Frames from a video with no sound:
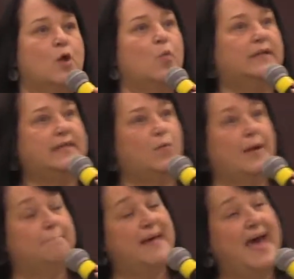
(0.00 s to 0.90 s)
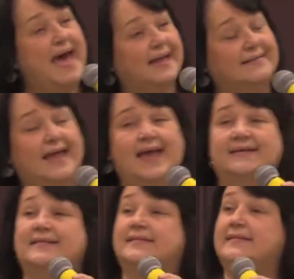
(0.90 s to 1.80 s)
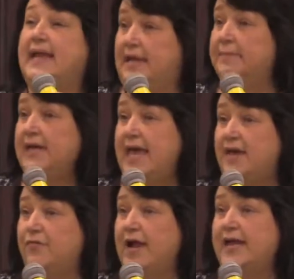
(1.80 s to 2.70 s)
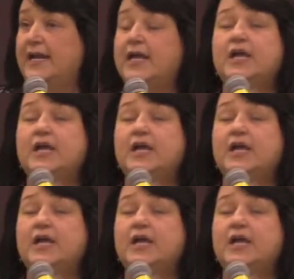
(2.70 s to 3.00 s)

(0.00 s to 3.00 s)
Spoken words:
When they went back, they had to sedate him again, right?